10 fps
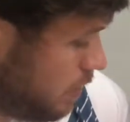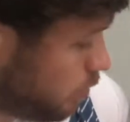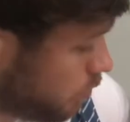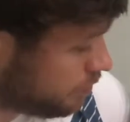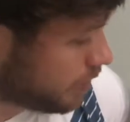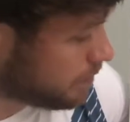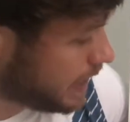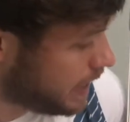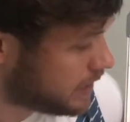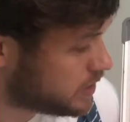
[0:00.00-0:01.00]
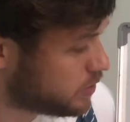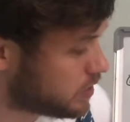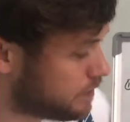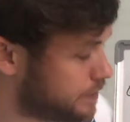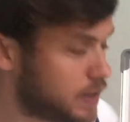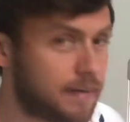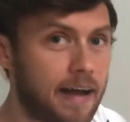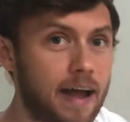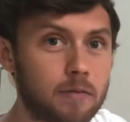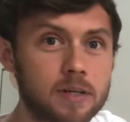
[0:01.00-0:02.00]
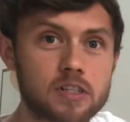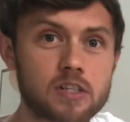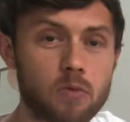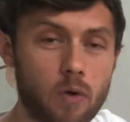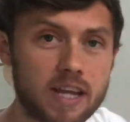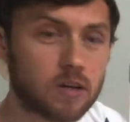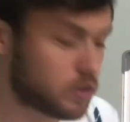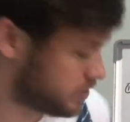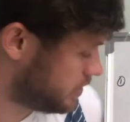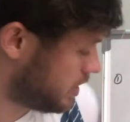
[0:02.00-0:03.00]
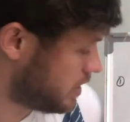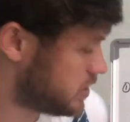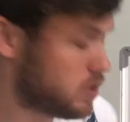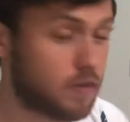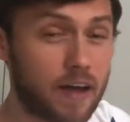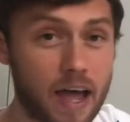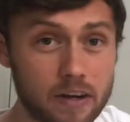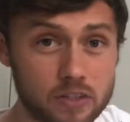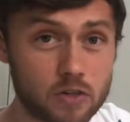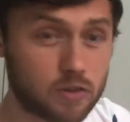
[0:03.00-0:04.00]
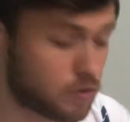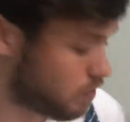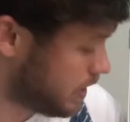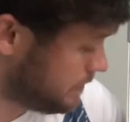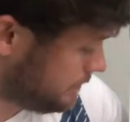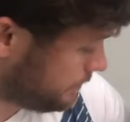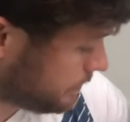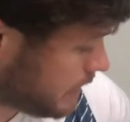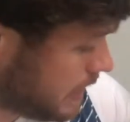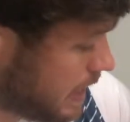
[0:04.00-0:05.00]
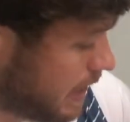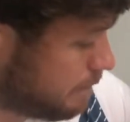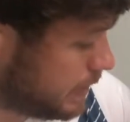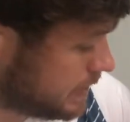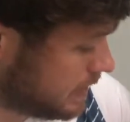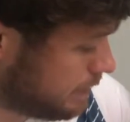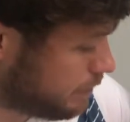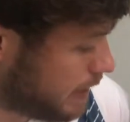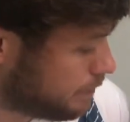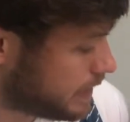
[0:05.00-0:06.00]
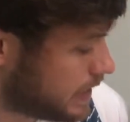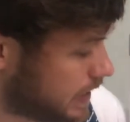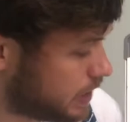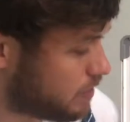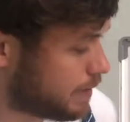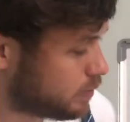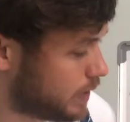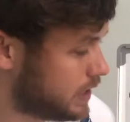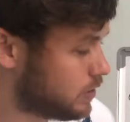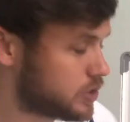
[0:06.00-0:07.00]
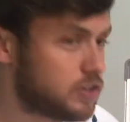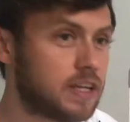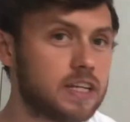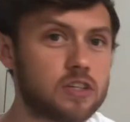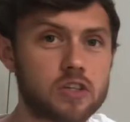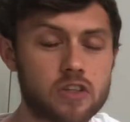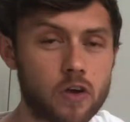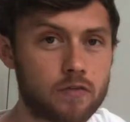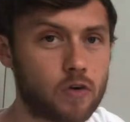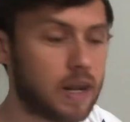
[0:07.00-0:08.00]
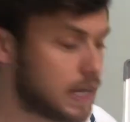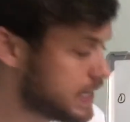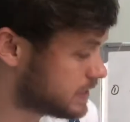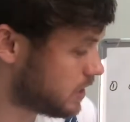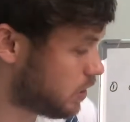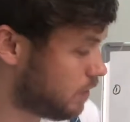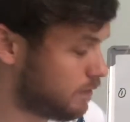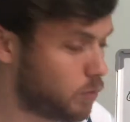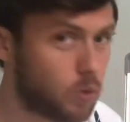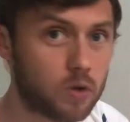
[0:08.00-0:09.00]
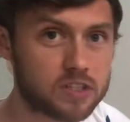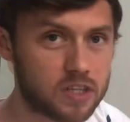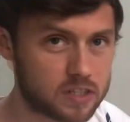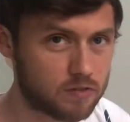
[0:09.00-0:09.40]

From that, you can figure out how much weight loss you've had during the run, and basically for every kilogram of weight loss you need just over a litre of water to